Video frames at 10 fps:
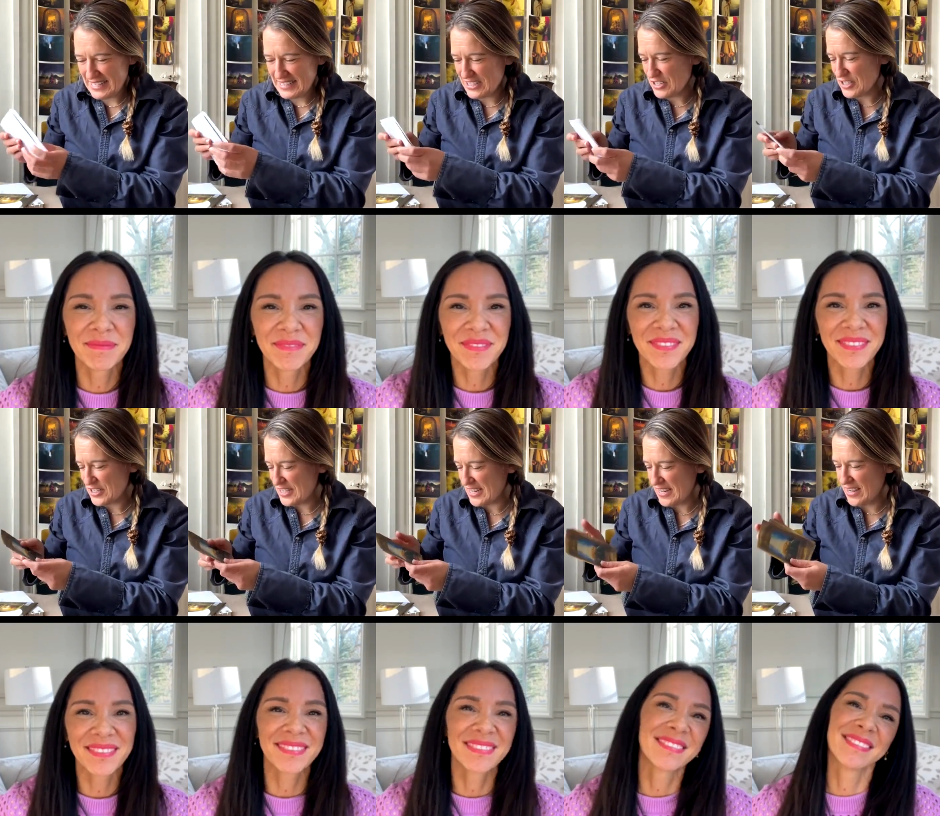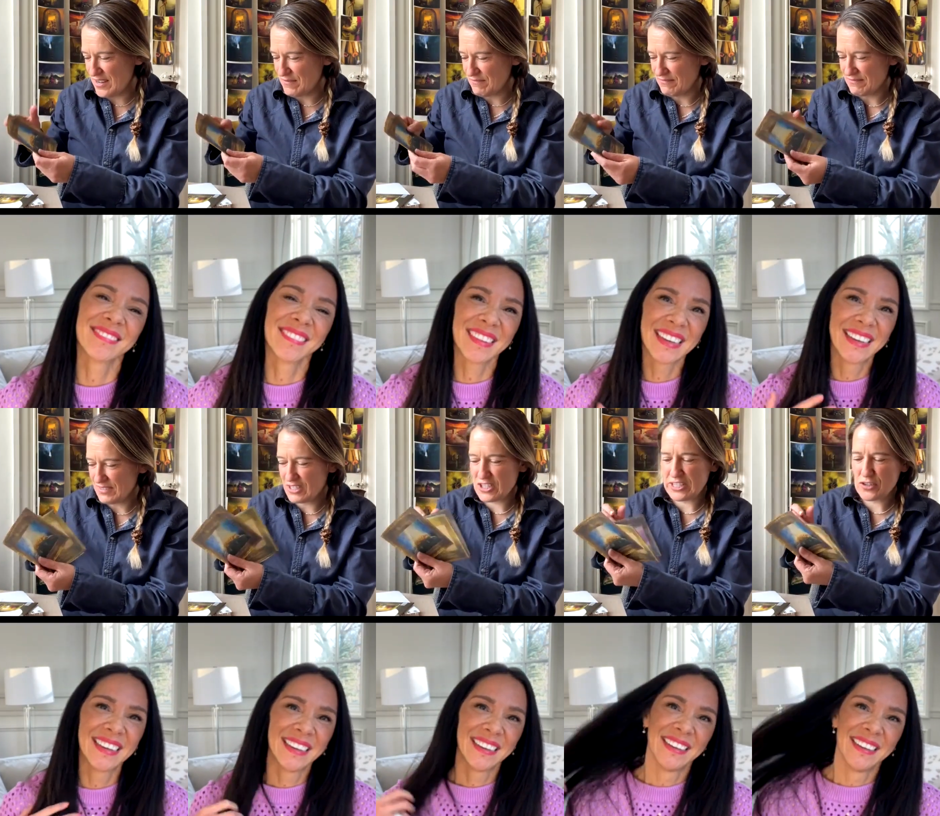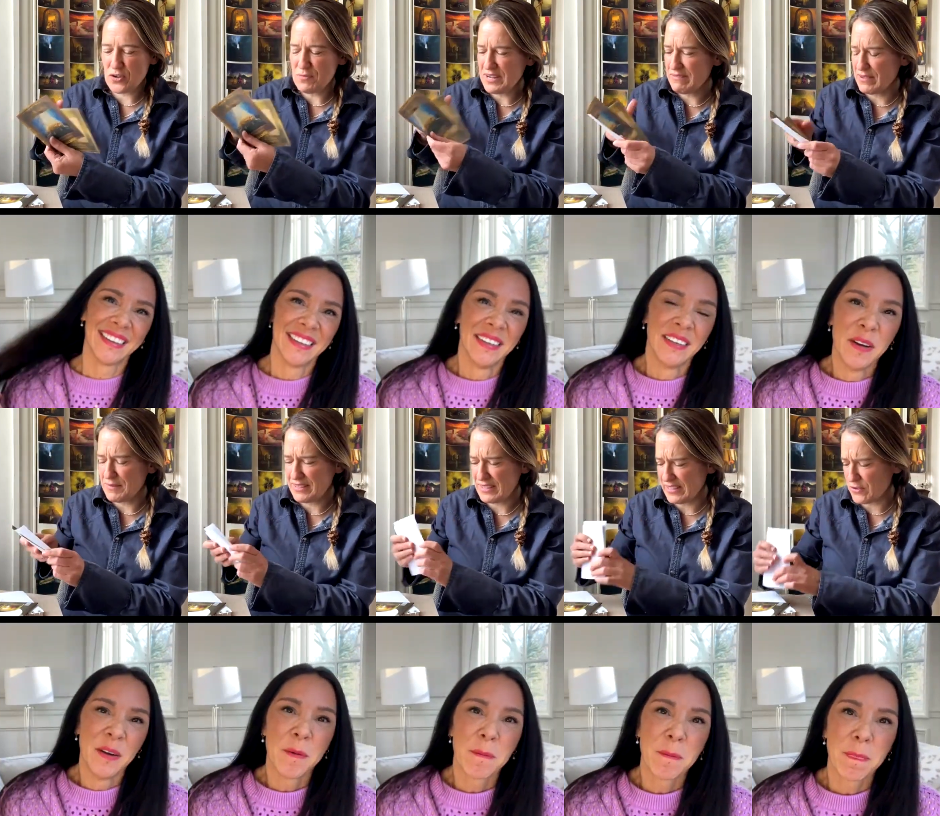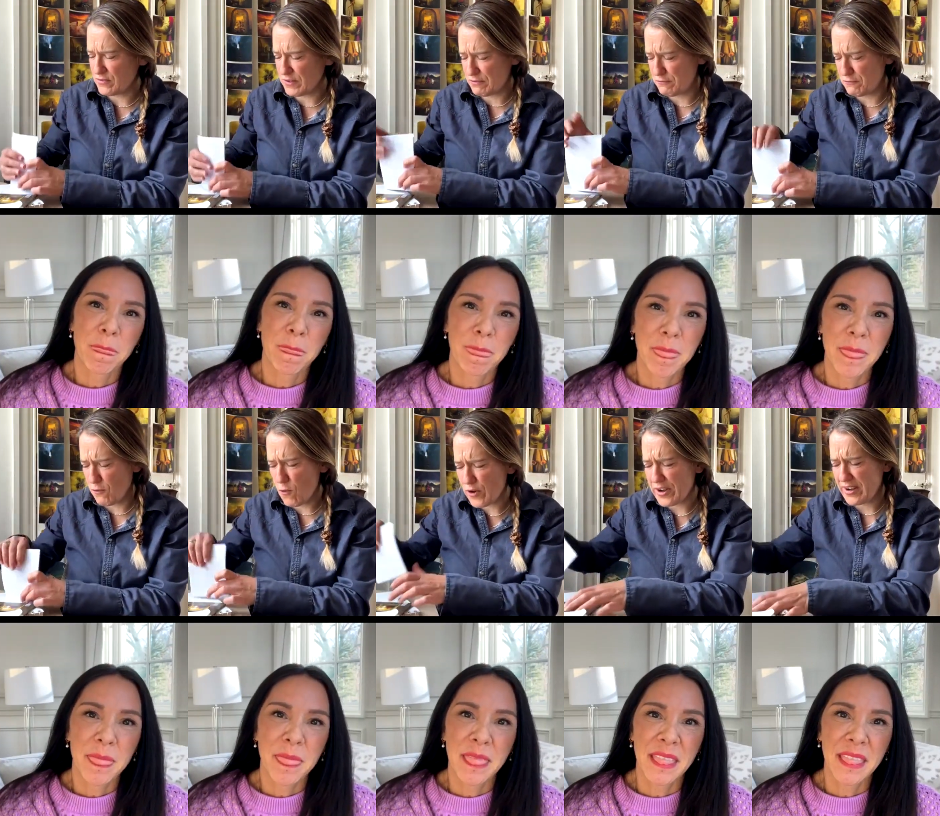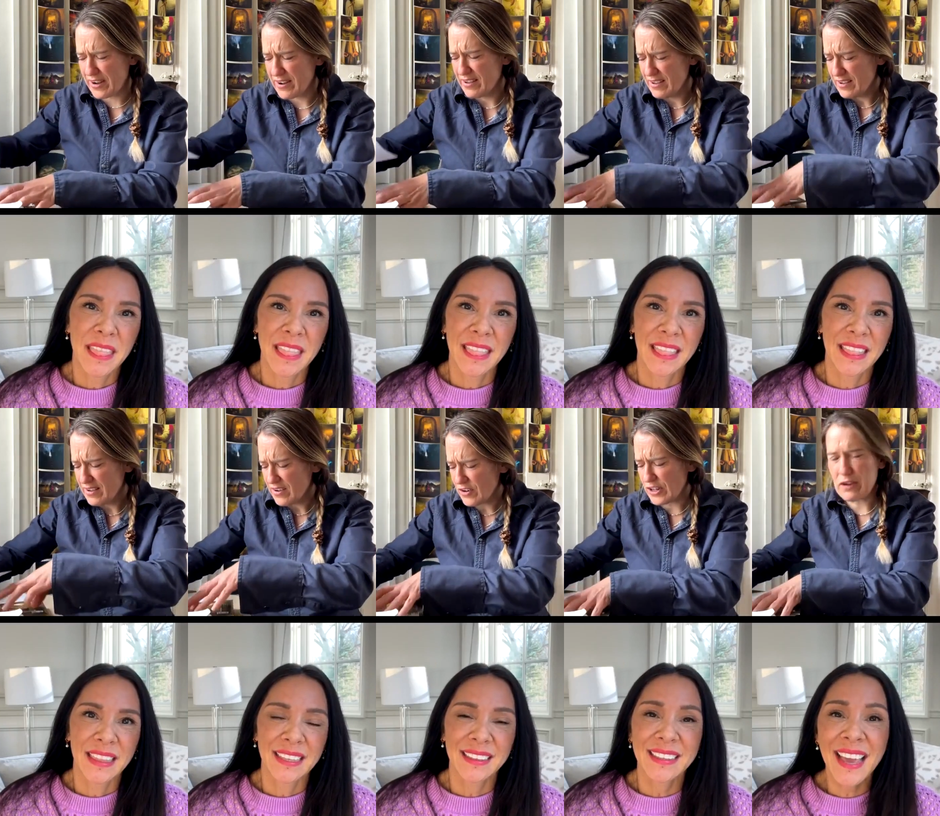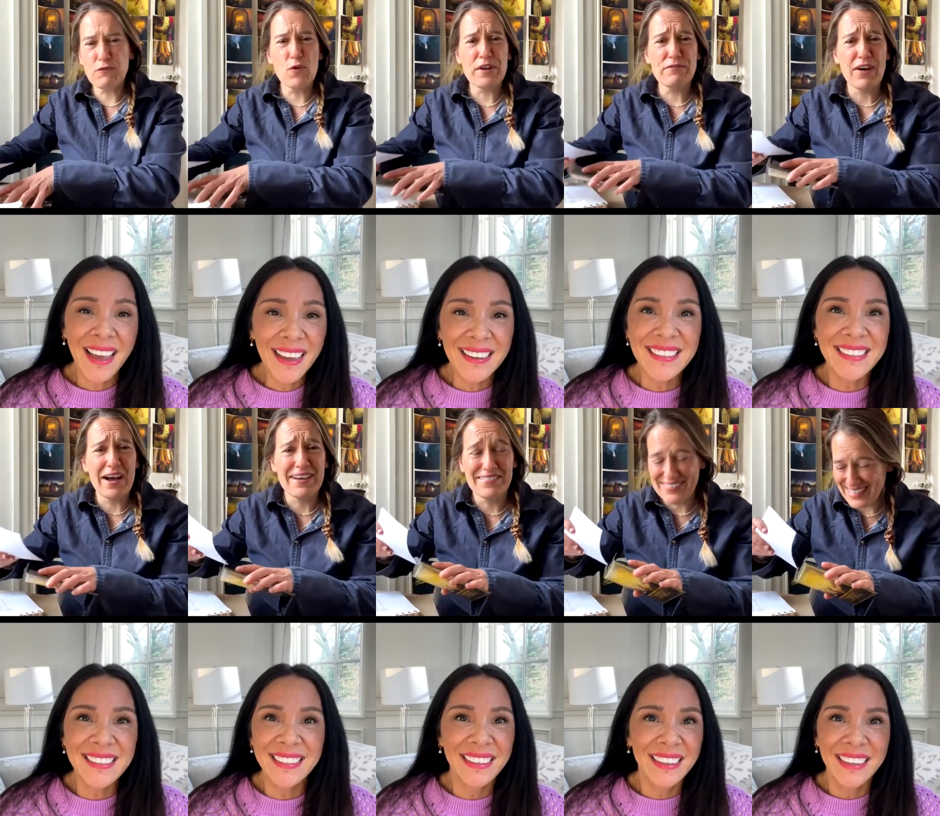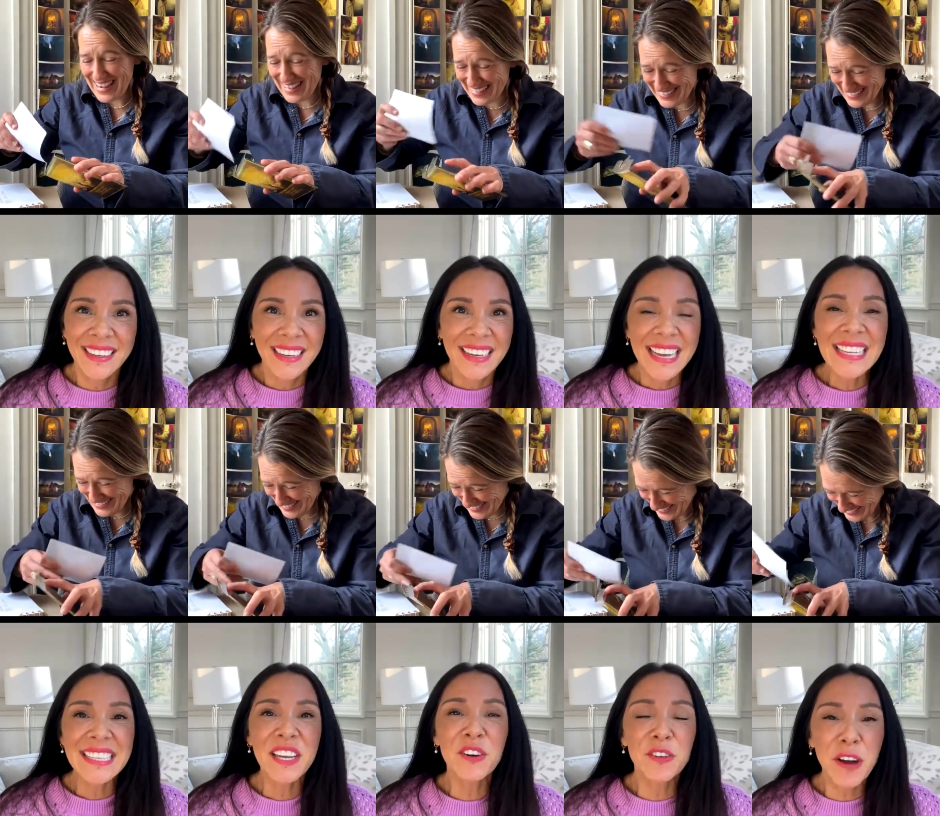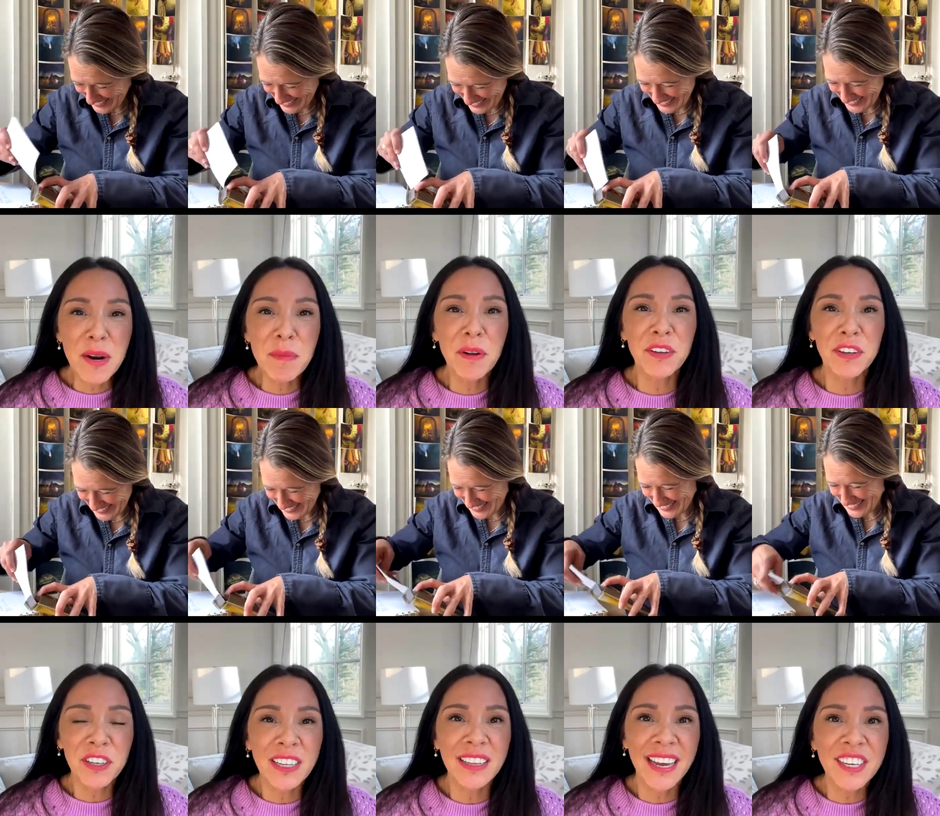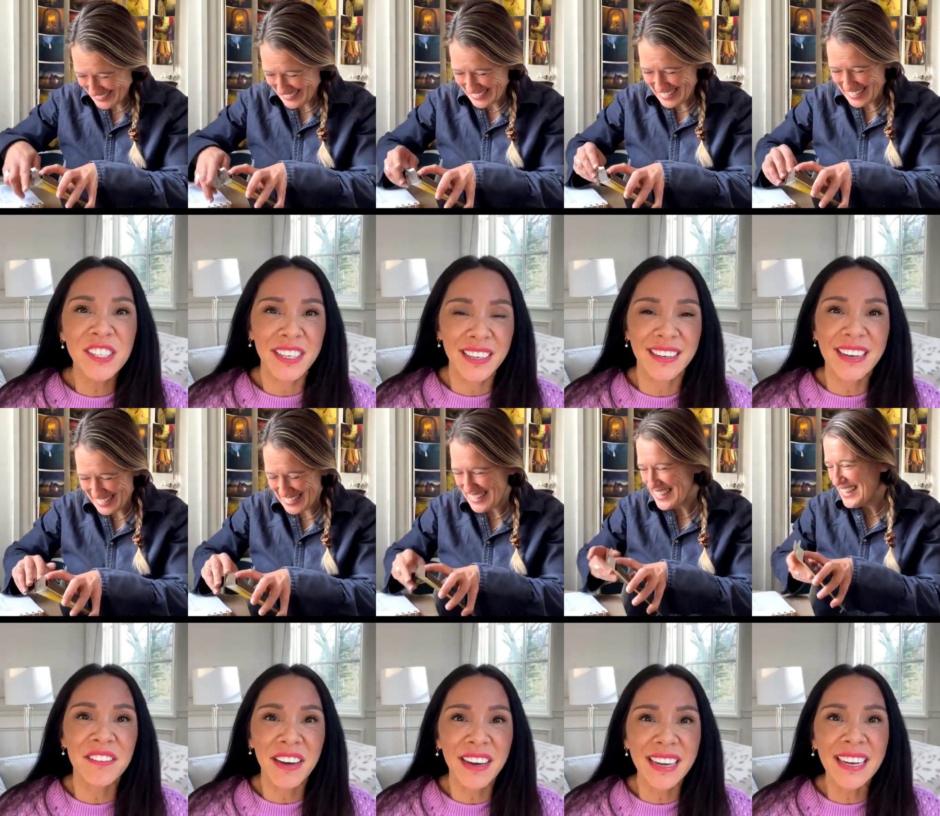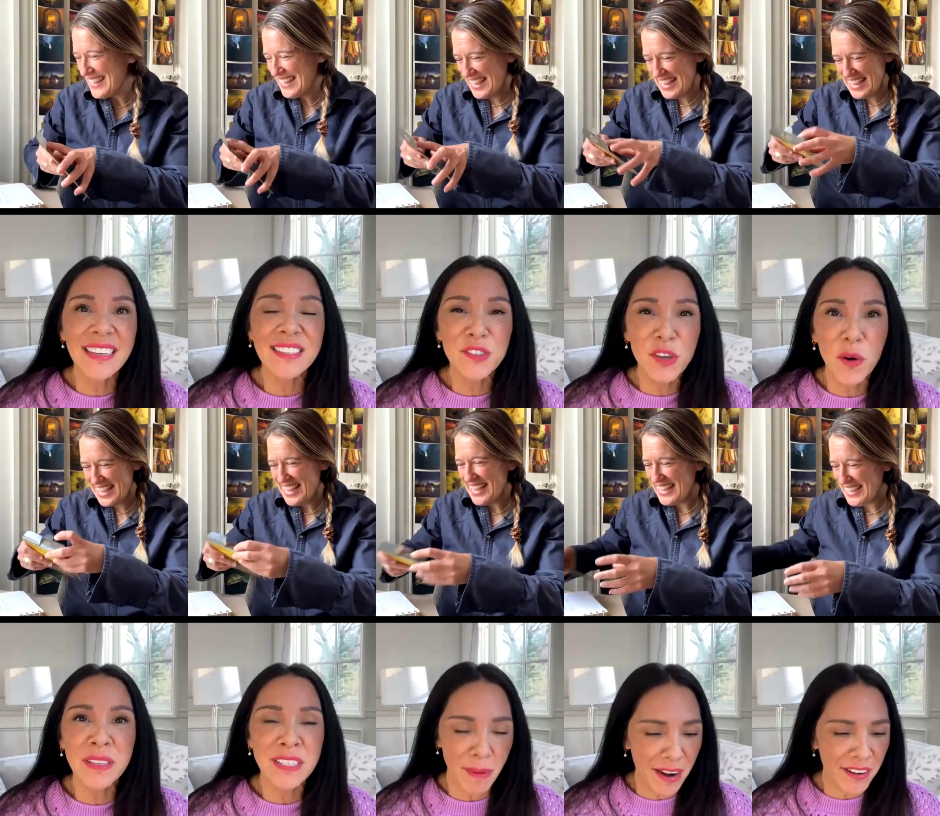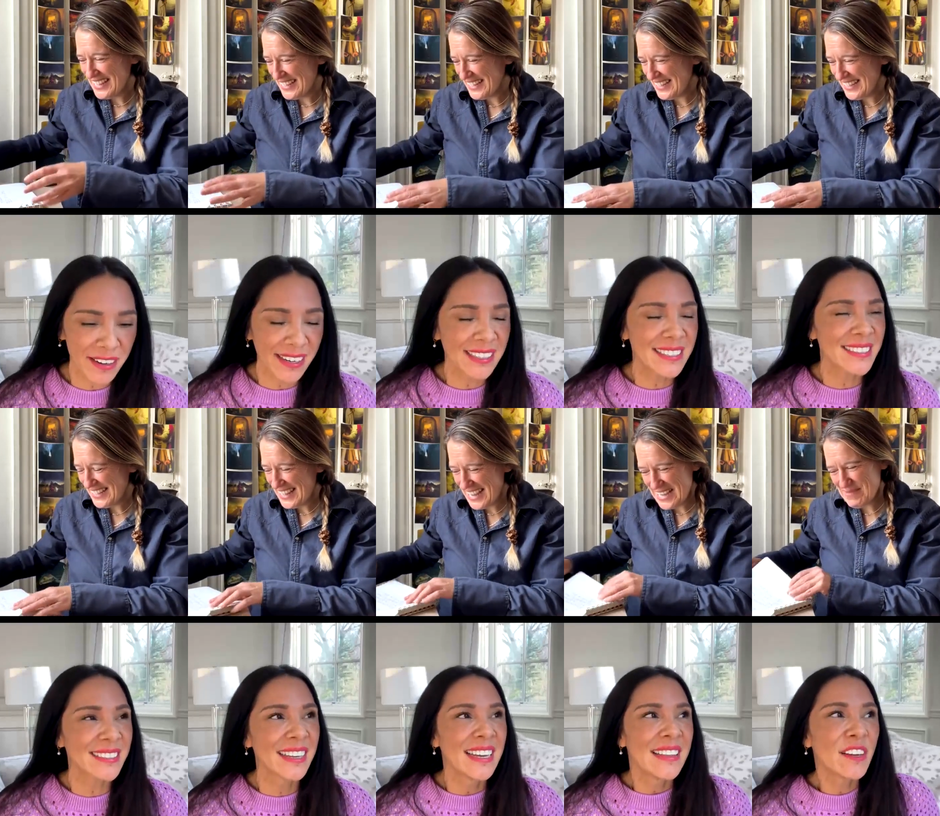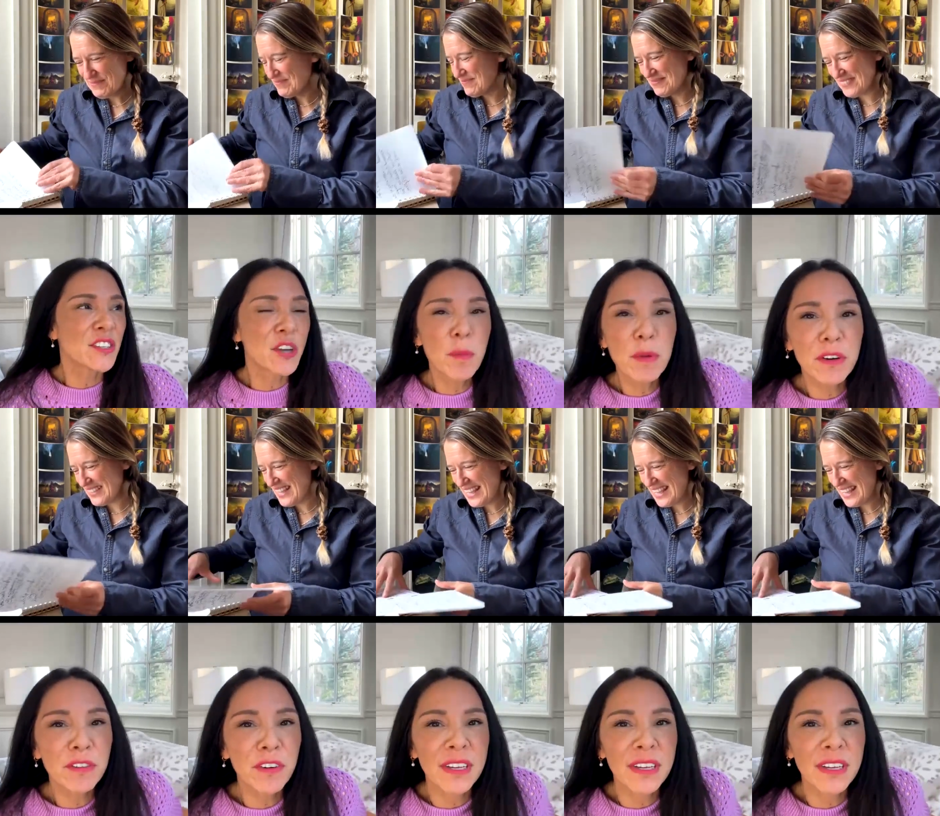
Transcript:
Speaker 1: there's um there's like so many of them. I think like over 40 yeah. or like yeah. 45.
Speaker 2: Yeah. incredible your collection, Eva. It is so inspiring. It's they're so beautiful and